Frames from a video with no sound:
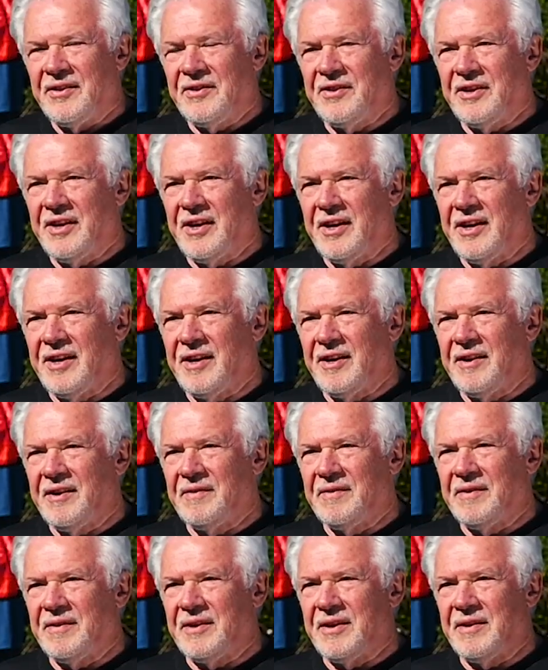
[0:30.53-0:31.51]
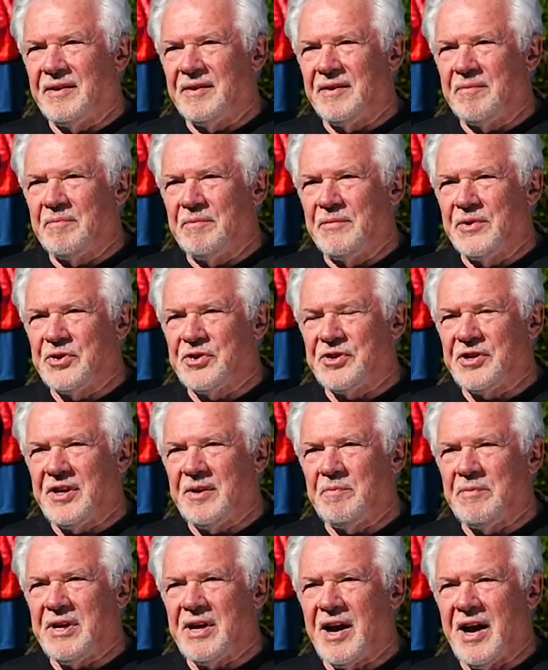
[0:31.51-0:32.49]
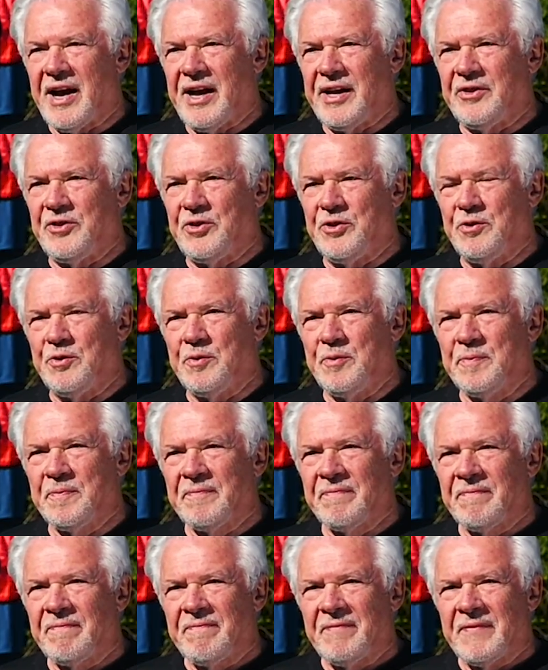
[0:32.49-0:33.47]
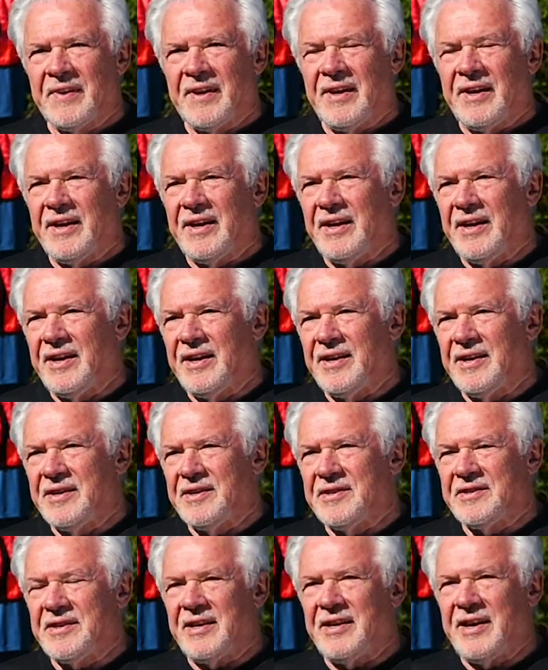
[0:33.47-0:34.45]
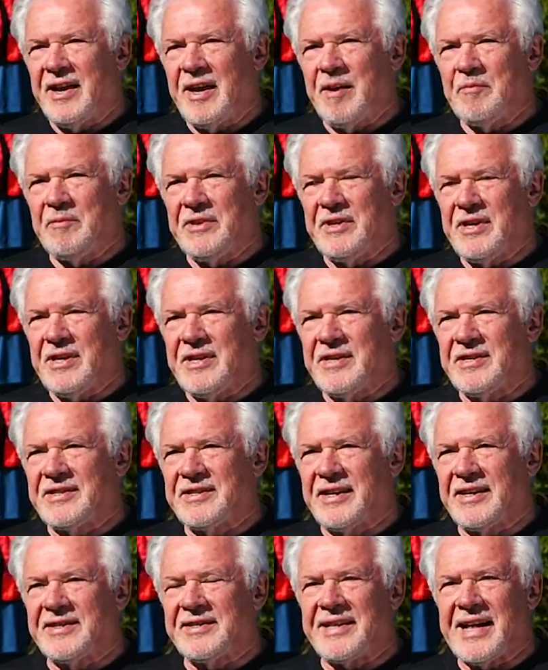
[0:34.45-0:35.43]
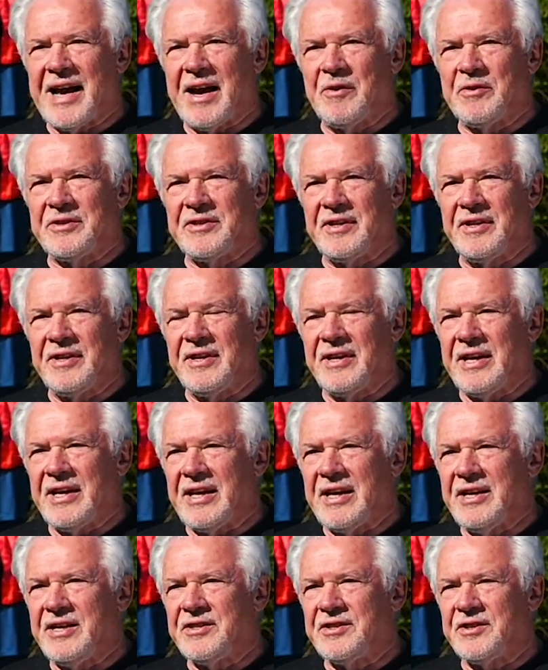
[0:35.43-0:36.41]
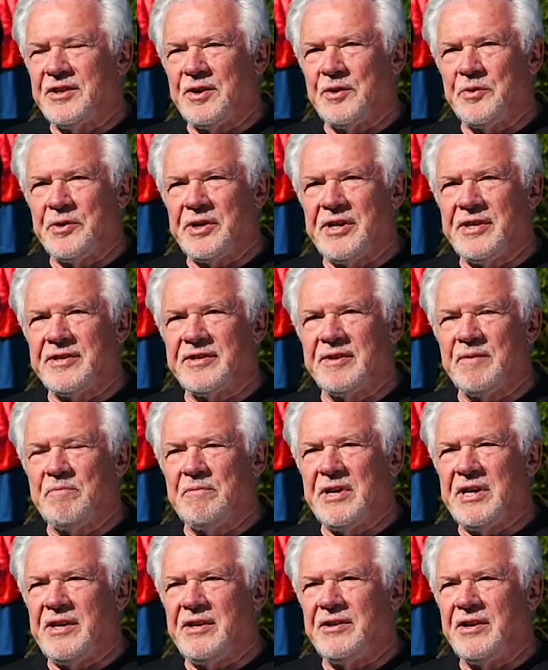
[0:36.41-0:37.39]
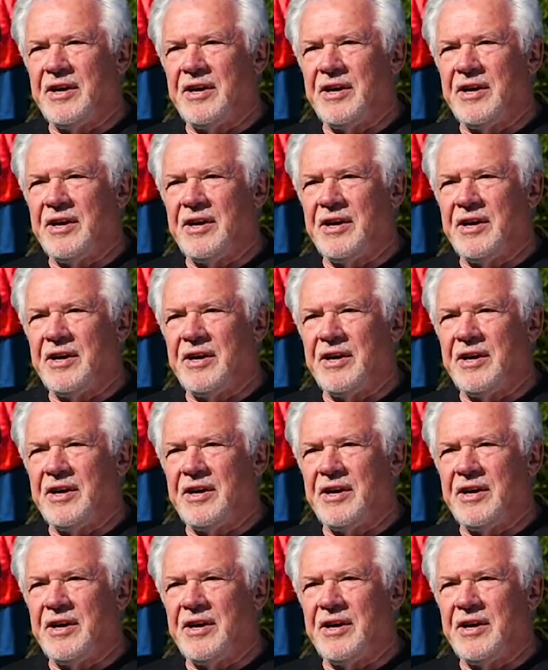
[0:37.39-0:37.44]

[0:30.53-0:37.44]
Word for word: The machine behind you is an MD6000 E-Series Mini